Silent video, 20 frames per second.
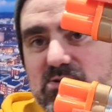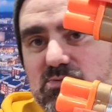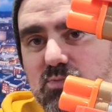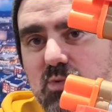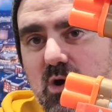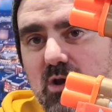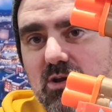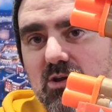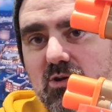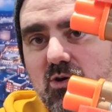there's
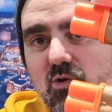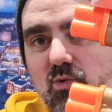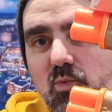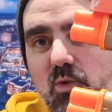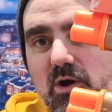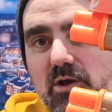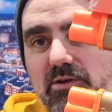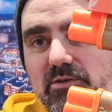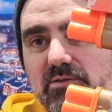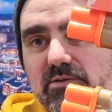1 long
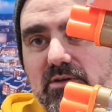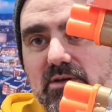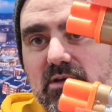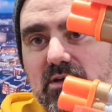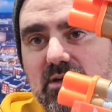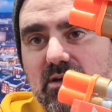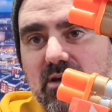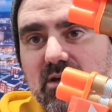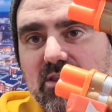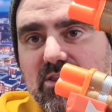one
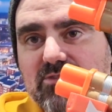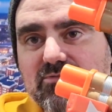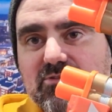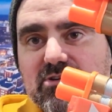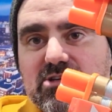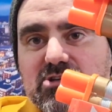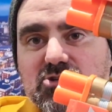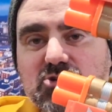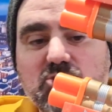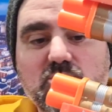and
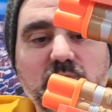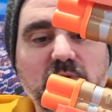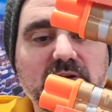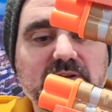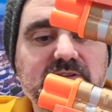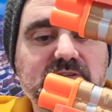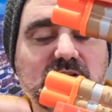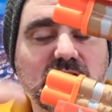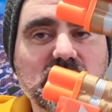3 short ones.